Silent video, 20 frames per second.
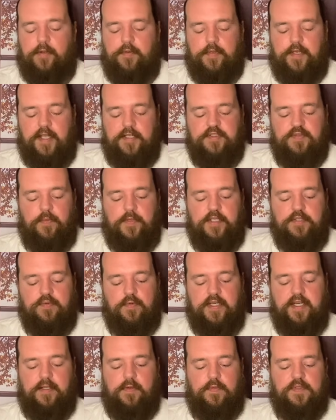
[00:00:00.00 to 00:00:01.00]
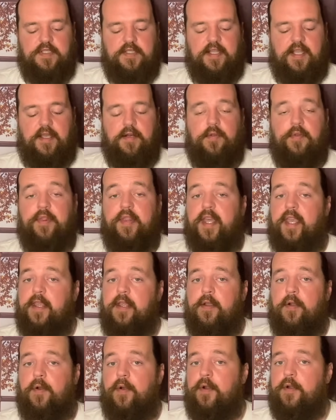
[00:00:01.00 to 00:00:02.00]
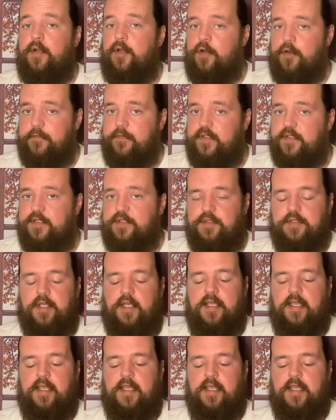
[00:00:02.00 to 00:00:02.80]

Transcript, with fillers: Last week's reading was titled, They Are Nervous.